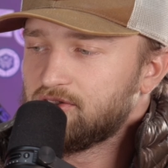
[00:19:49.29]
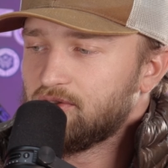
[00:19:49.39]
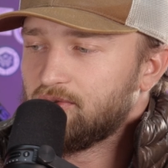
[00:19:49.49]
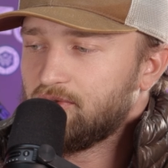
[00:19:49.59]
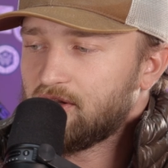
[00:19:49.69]

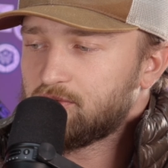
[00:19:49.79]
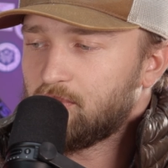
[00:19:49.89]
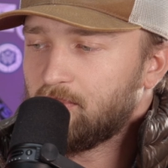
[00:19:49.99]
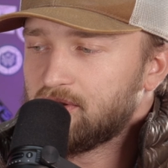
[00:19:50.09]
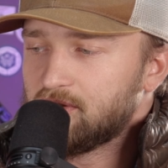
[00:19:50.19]
So that's
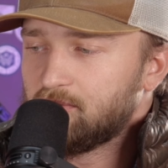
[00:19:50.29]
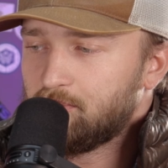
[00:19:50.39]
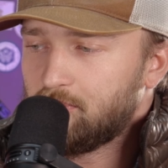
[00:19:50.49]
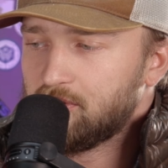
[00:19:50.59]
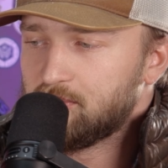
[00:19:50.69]
what makes it
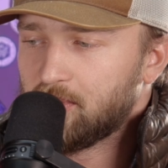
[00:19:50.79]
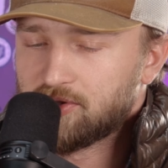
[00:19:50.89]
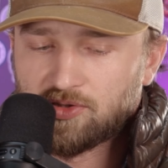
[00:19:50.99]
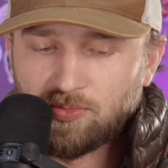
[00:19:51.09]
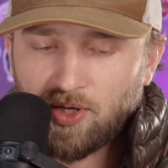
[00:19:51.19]
pretty
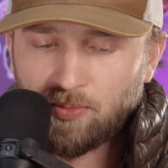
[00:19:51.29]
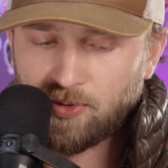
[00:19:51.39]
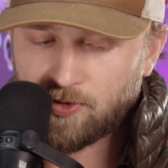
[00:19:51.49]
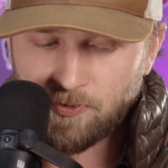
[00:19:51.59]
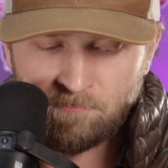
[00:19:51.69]
special, in my
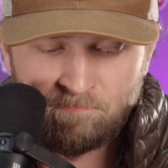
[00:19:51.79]
opinion.